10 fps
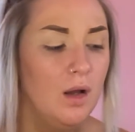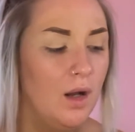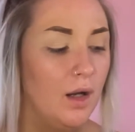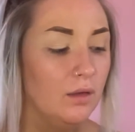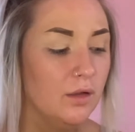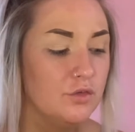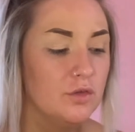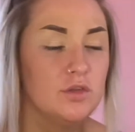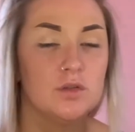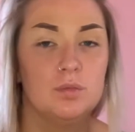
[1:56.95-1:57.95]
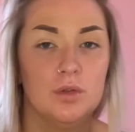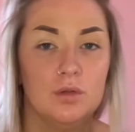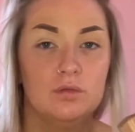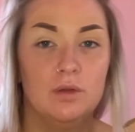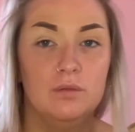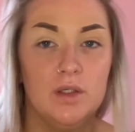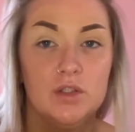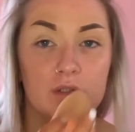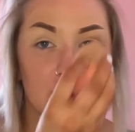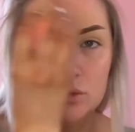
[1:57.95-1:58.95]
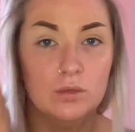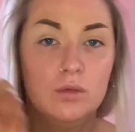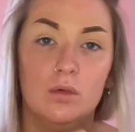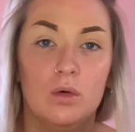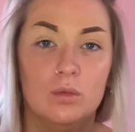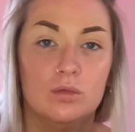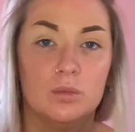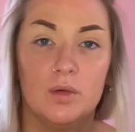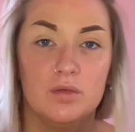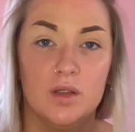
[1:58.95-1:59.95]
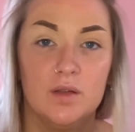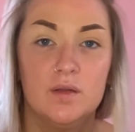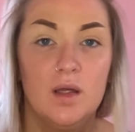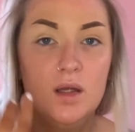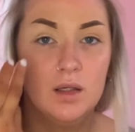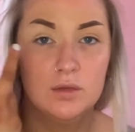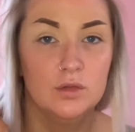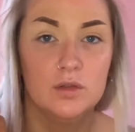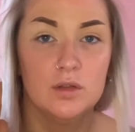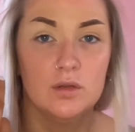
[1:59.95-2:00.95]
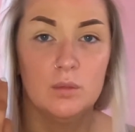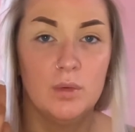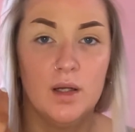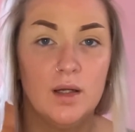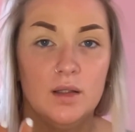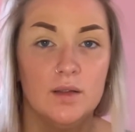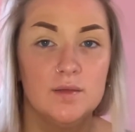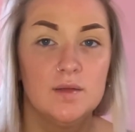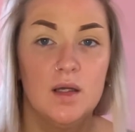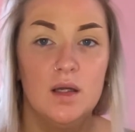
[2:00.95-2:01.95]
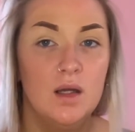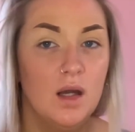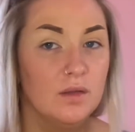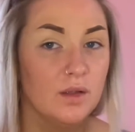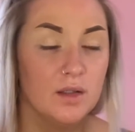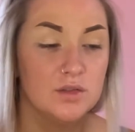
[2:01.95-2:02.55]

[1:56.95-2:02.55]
I literally just put foundation all over my face, including on my eyelids. And that's